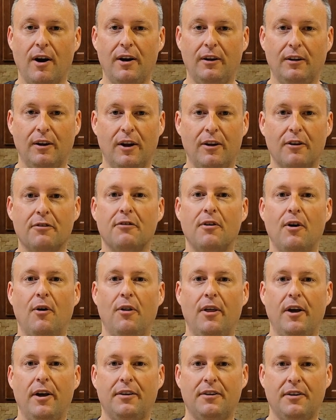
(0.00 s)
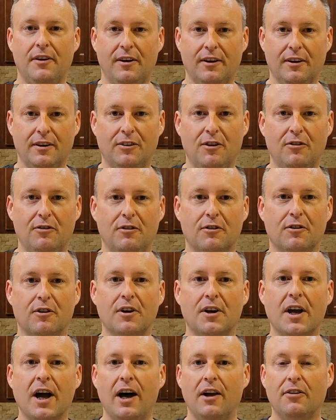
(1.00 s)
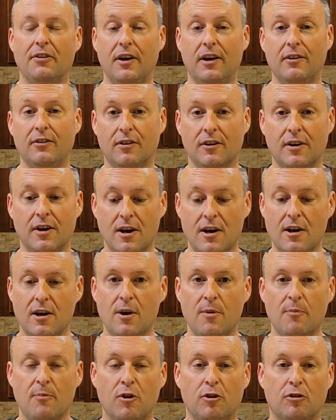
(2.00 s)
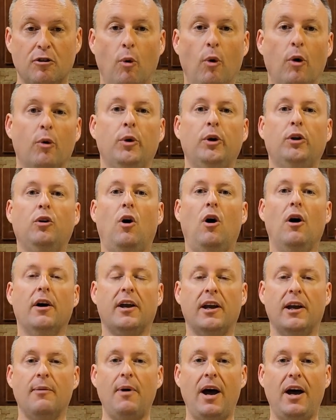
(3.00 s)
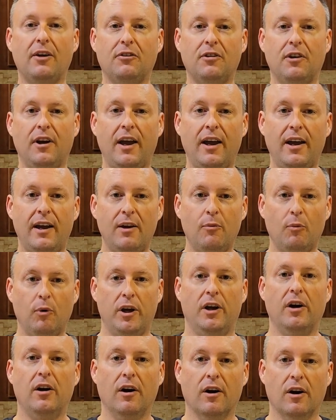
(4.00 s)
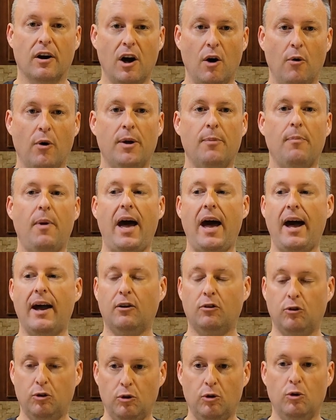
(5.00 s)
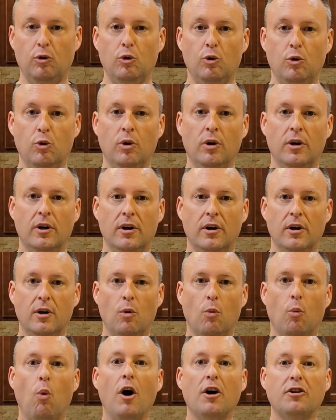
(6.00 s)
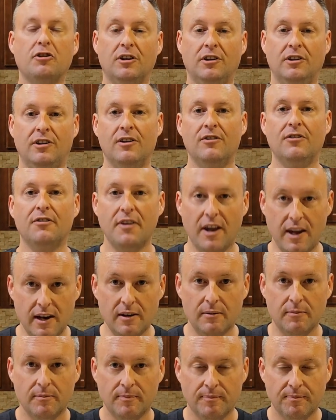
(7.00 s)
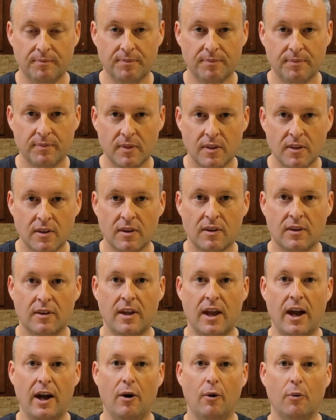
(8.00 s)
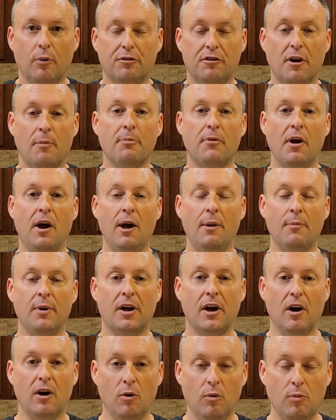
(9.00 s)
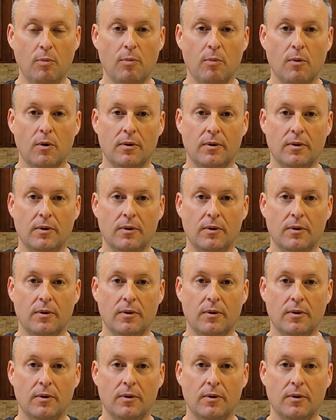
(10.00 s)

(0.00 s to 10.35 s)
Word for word: right? Let us know that uh, this is good content. So what are we talking about today? We are going back to Washington State. Now, some time ago,